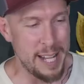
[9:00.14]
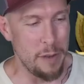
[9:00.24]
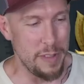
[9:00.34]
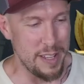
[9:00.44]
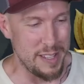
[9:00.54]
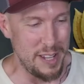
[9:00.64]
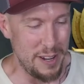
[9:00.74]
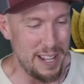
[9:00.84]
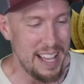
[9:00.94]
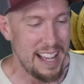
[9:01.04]
over this
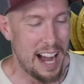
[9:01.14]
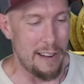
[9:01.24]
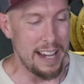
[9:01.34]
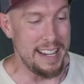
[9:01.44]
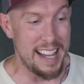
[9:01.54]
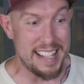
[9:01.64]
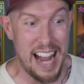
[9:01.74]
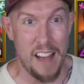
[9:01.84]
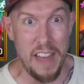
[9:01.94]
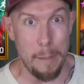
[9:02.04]
dude. All right, nice to
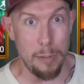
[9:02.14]
have that